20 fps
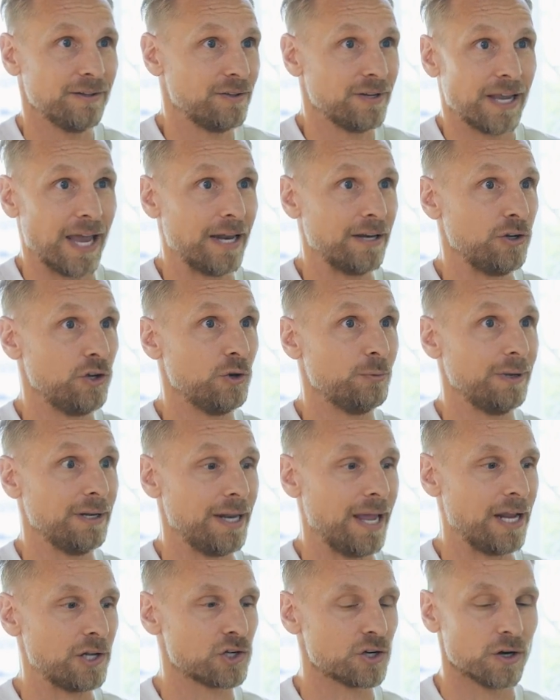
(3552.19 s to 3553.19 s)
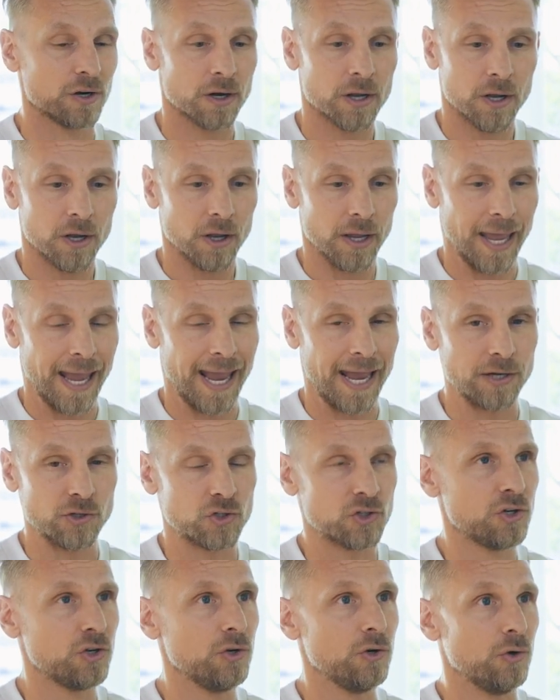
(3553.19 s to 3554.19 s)
again human nature and
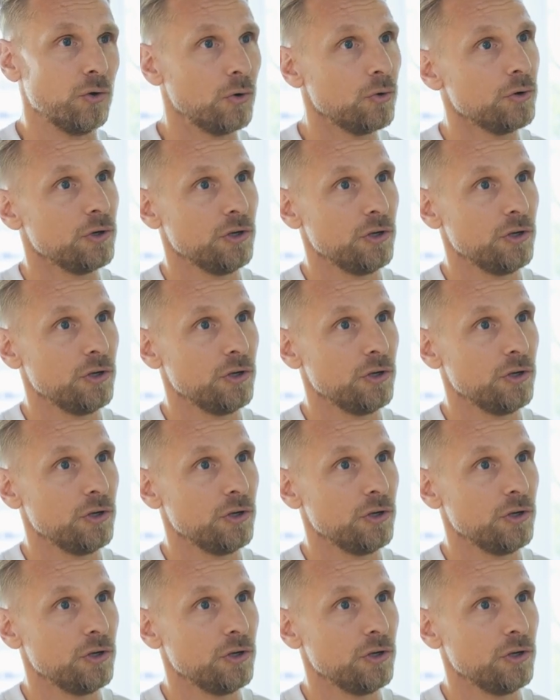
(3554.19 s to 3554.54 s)
two,